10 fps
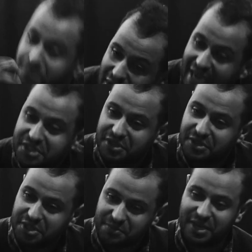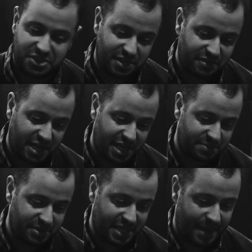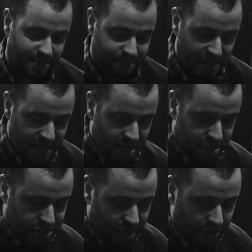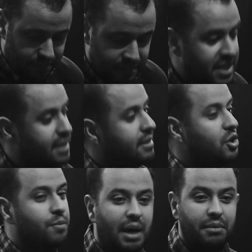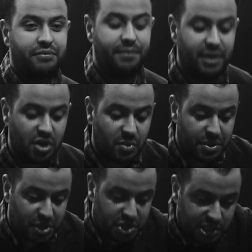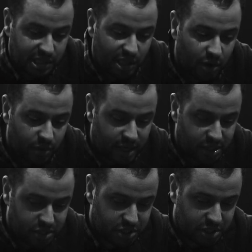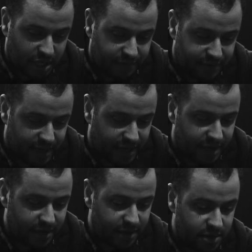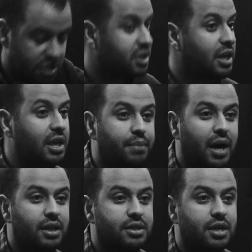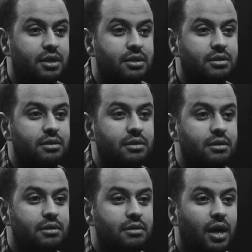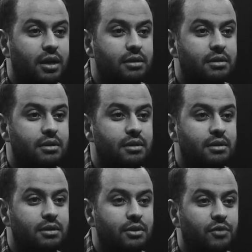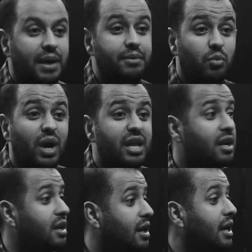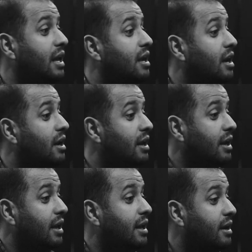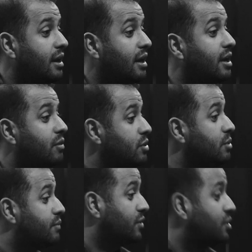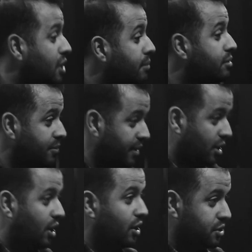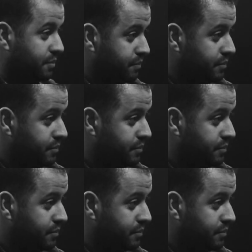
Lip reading: practical expression of the gospel to happen. So you're probably familiar with the slowness of city politics, right? You've probably waited in a room for your number to be called.